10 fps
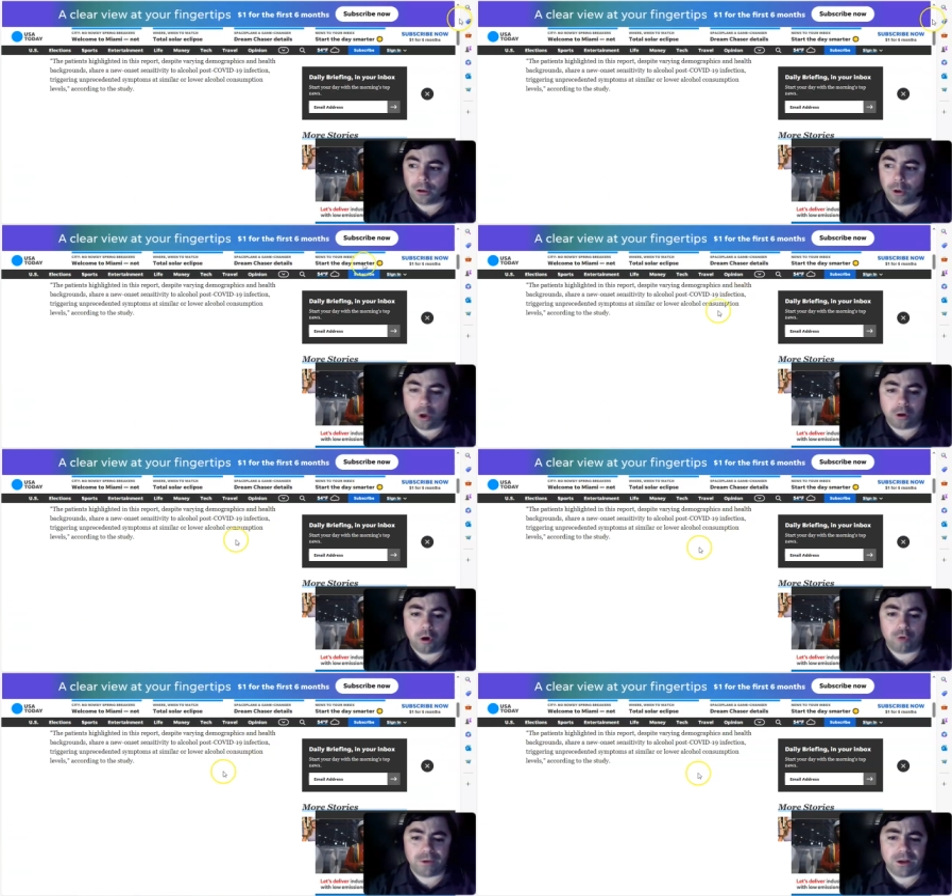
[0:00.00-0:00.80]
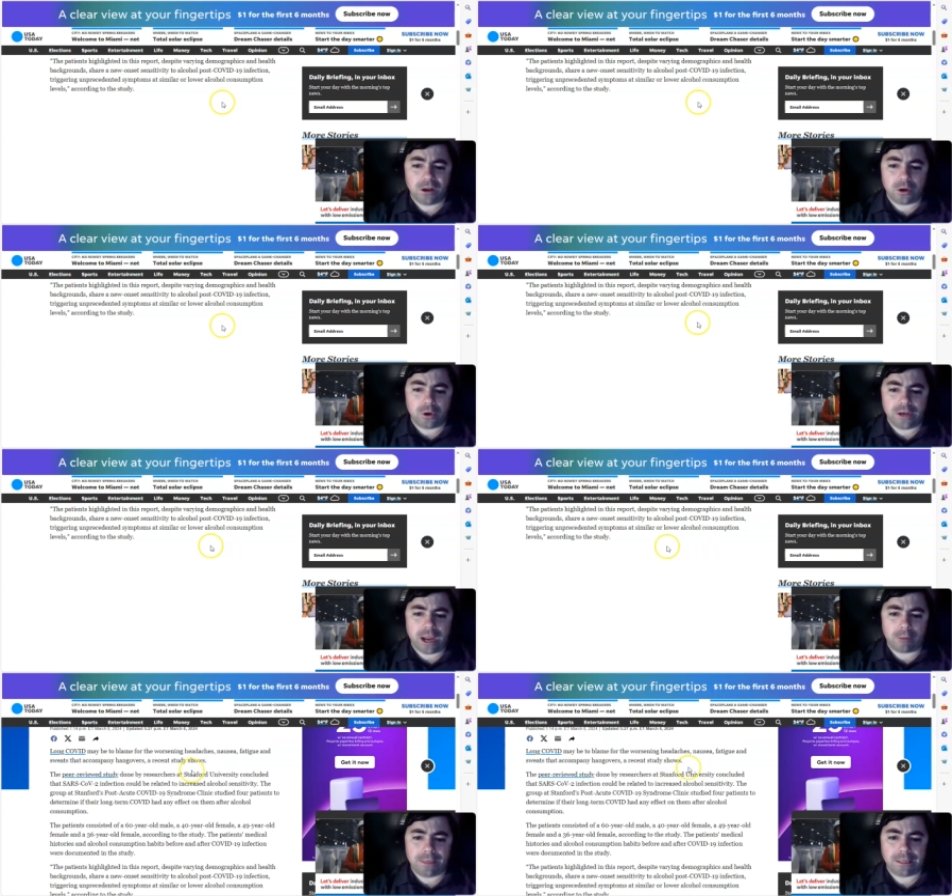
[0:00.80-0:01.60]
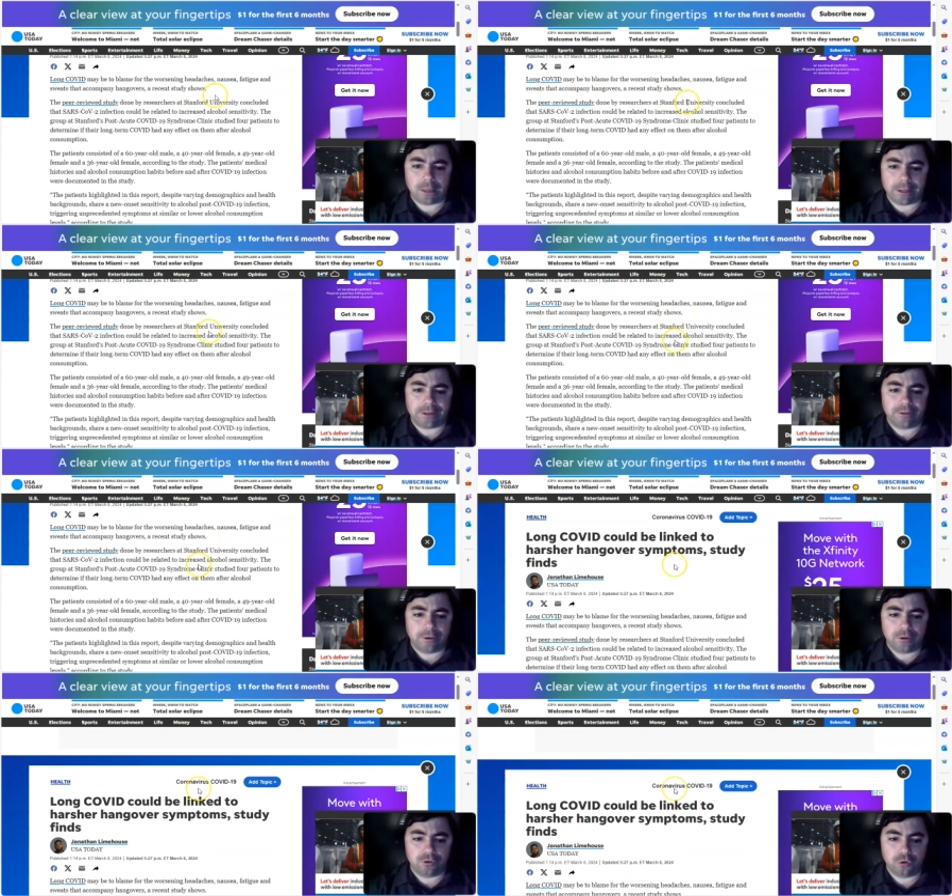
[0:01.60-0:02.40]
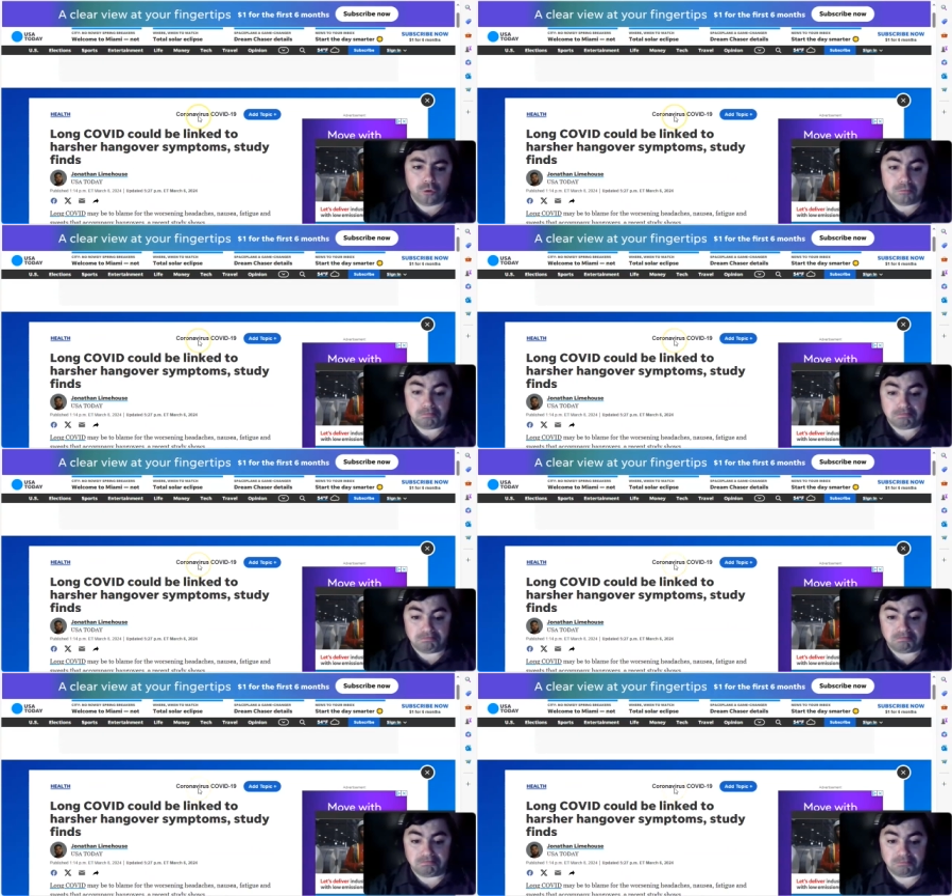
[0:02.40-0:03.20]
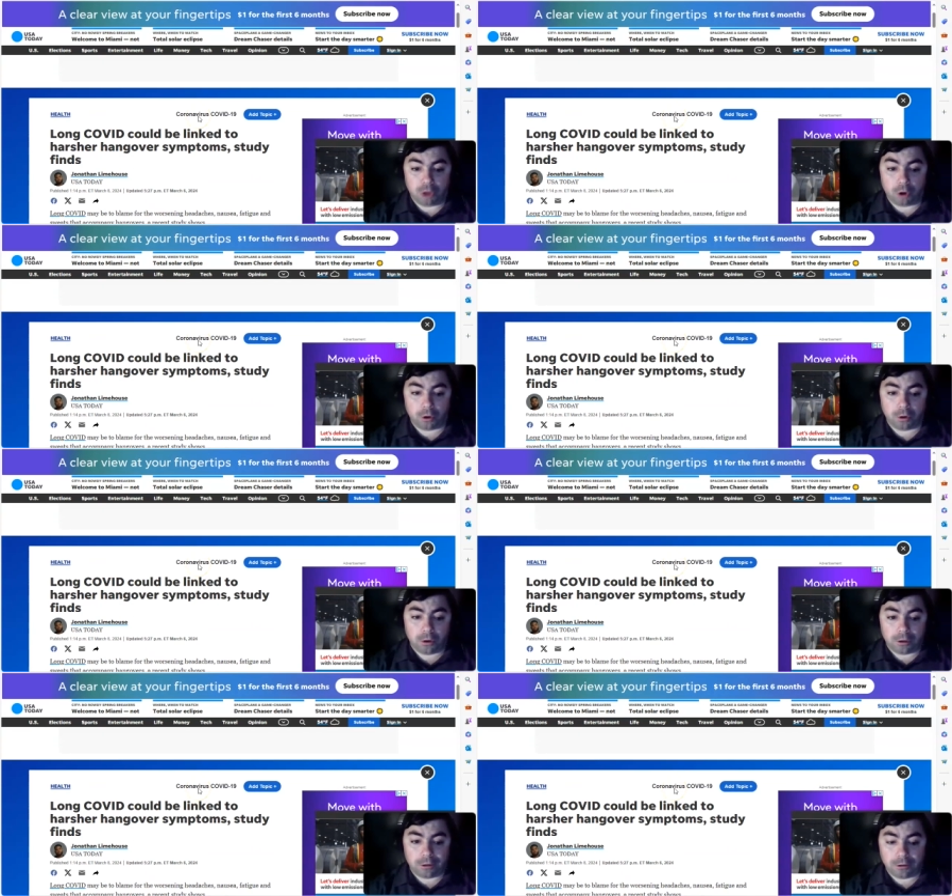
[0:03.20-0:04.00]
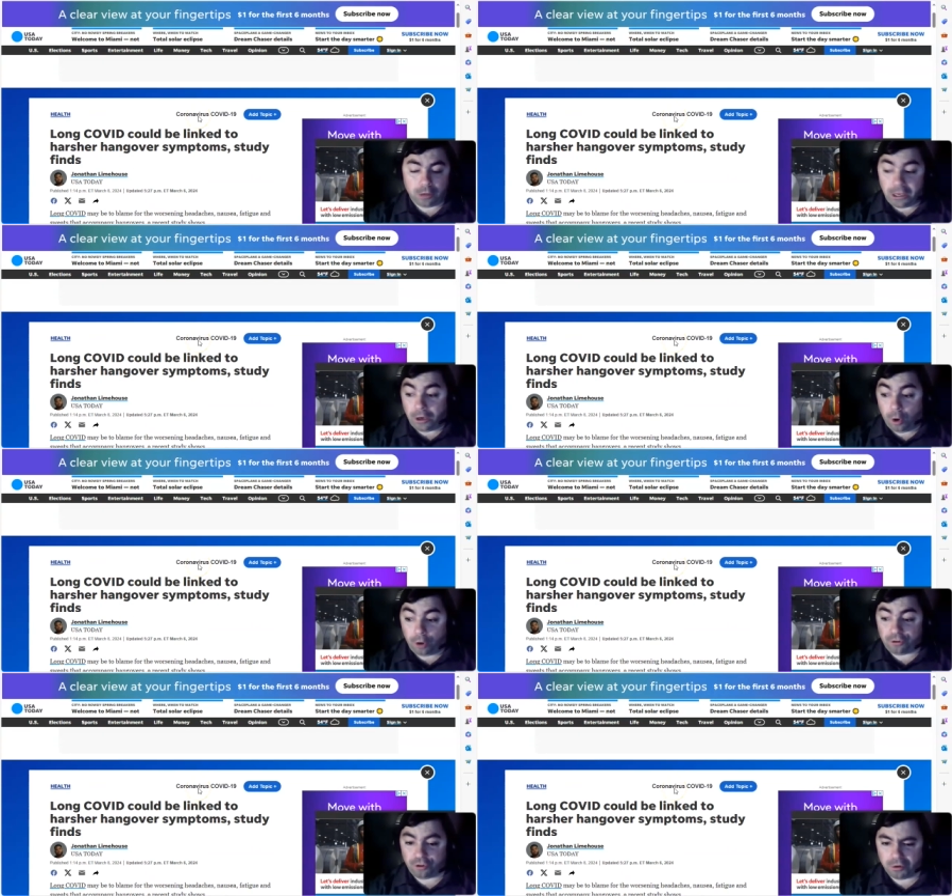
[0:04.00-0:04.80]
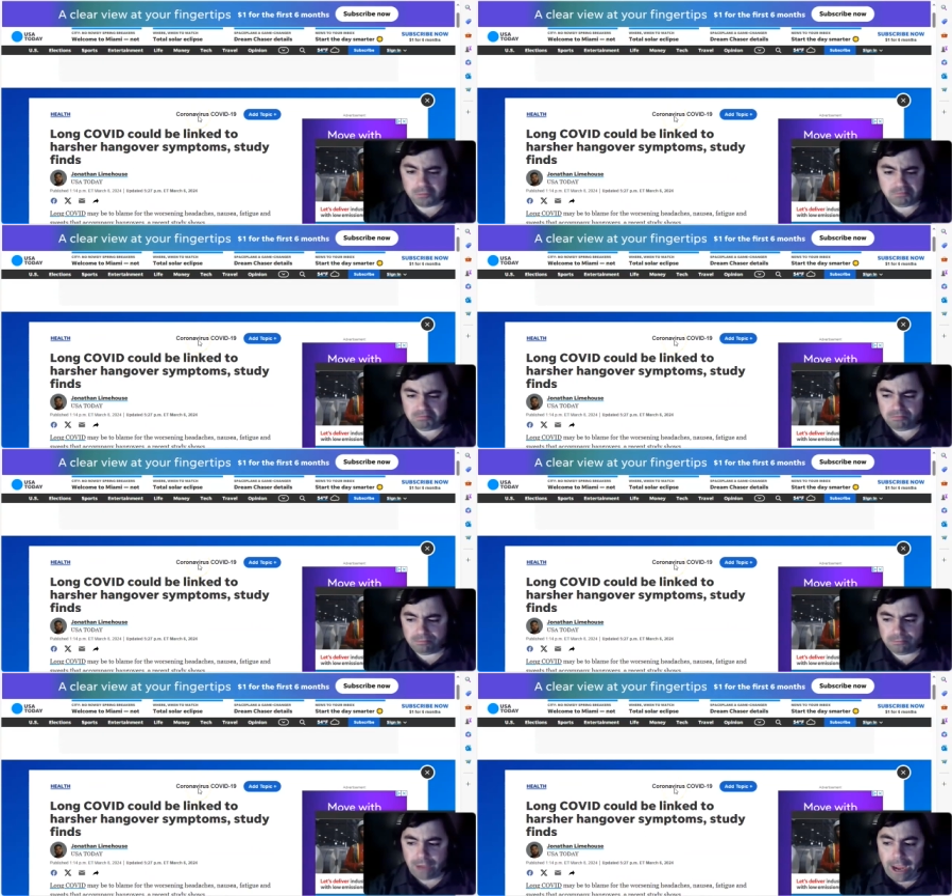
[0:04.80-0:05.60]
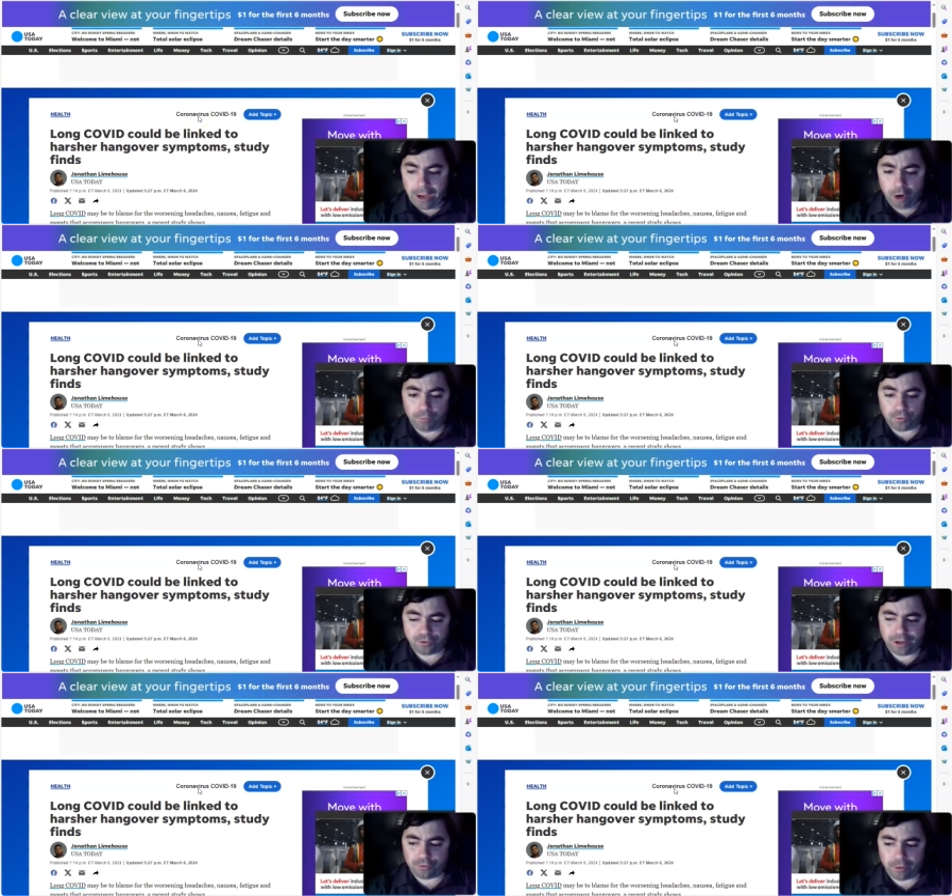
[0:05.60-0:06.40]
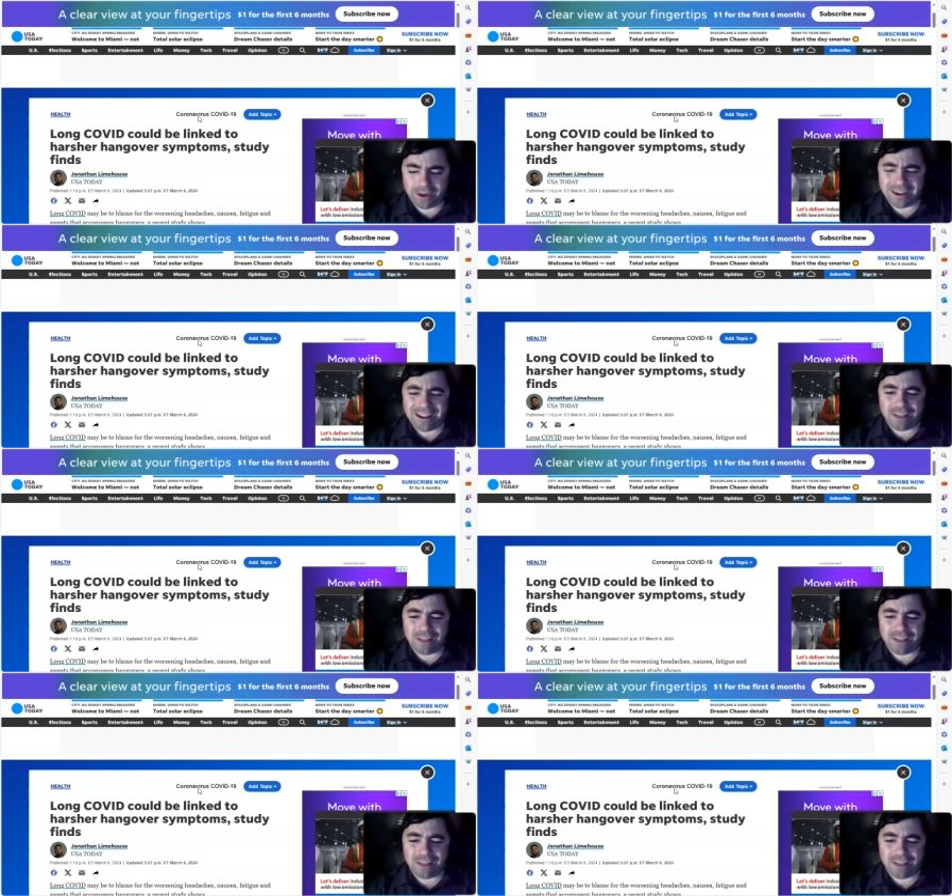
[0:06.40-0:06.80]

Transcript: long COVID could now be linked to longer and harsher hangovers. That's right.